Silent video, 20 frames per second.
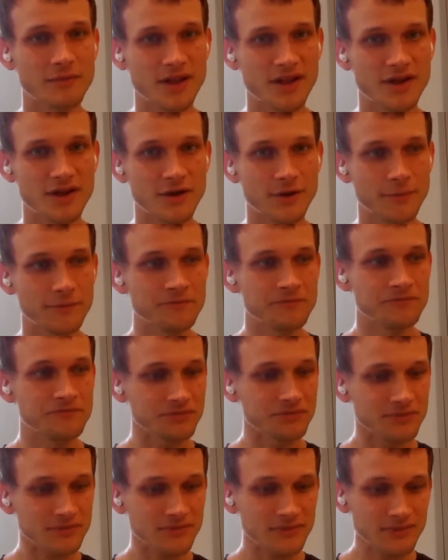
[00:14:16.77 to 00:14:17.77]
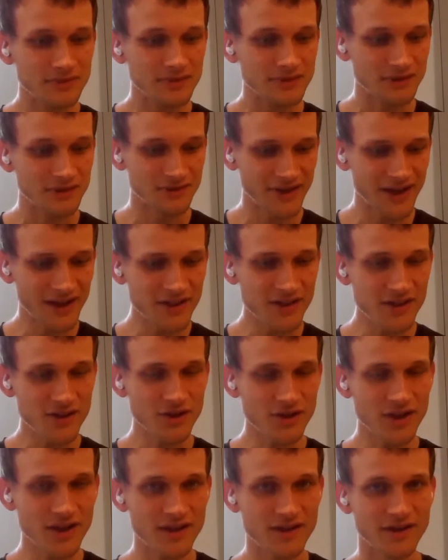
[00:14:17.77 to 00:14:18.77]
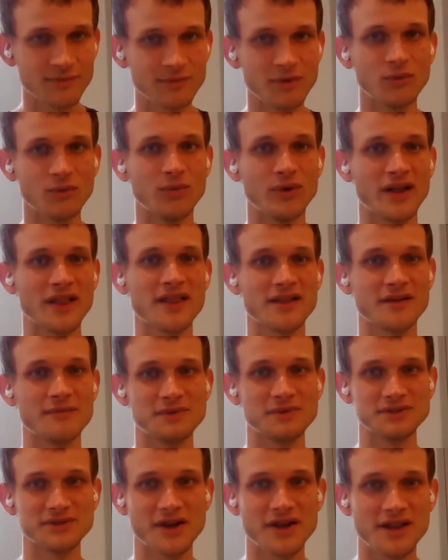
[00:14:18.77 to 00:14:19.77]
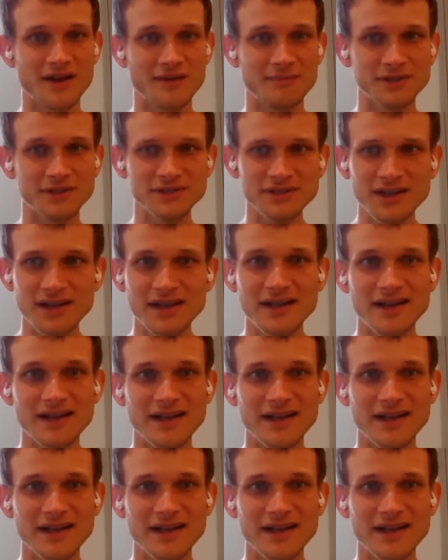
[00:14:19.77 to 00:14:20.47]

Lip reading: So that's just one simple example.